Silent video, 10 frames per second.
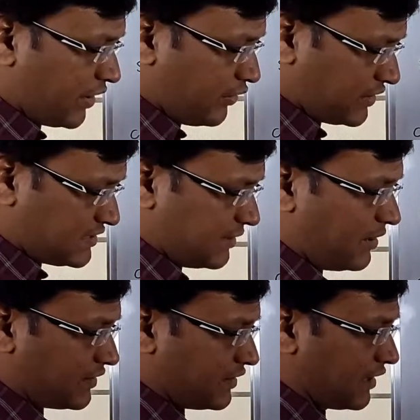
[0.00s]
we are doing the
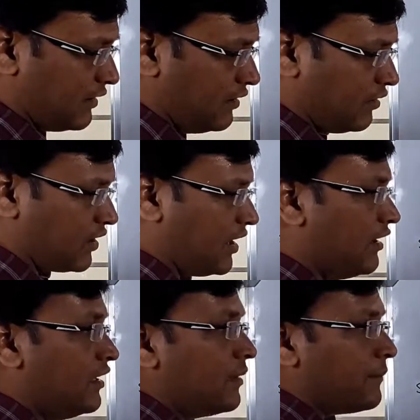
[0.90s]
similar thing. Okay,
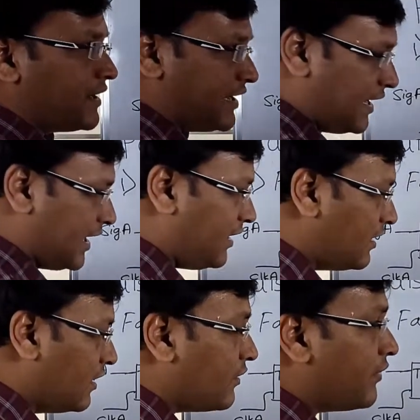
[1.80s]
but here
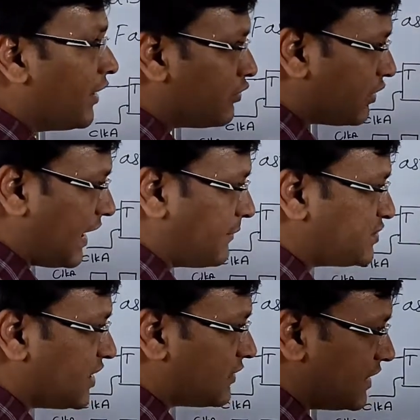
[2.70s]
we have to
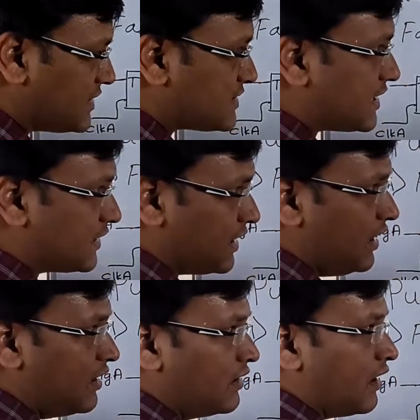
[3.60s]
capture this
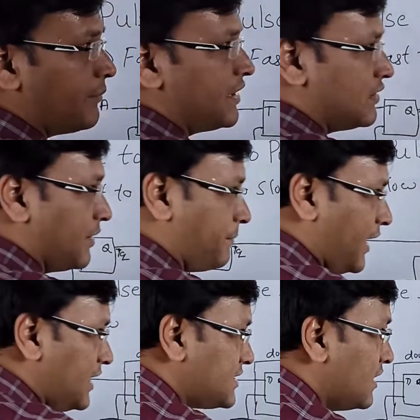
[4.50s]
signal, I mean the
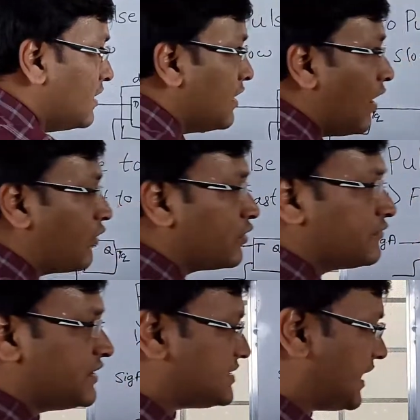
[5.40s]
pulse, out
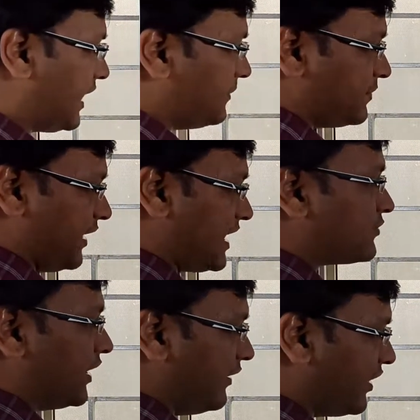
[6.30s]
of the second
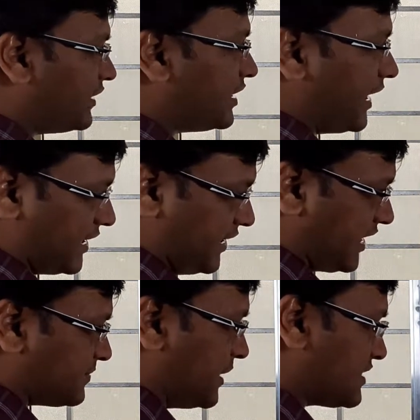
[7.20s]
next whenever the next
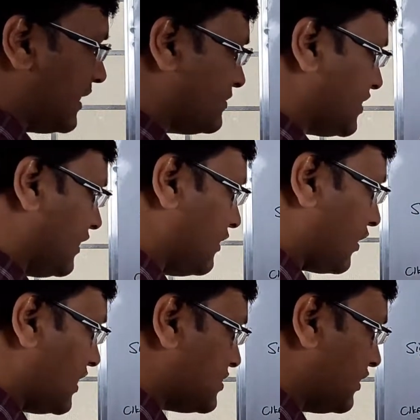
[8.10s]
next pulse comes in.
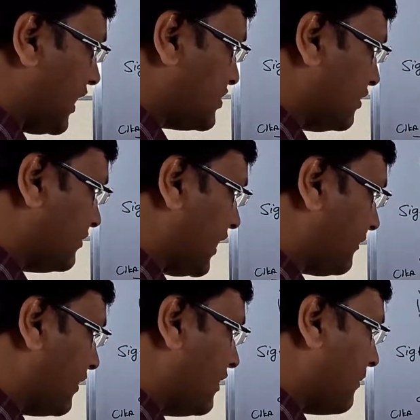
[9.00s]
Okay, so assume
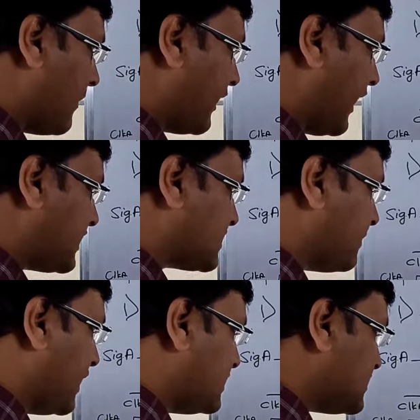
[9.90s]
that my
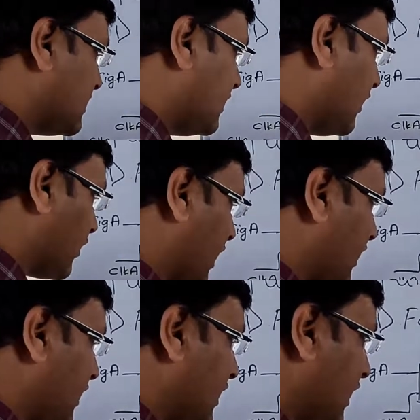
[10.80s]
next pulse,
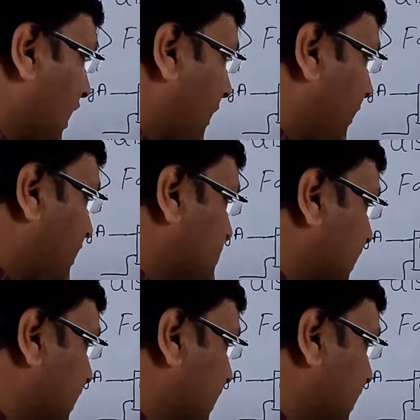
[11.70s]
okay, came in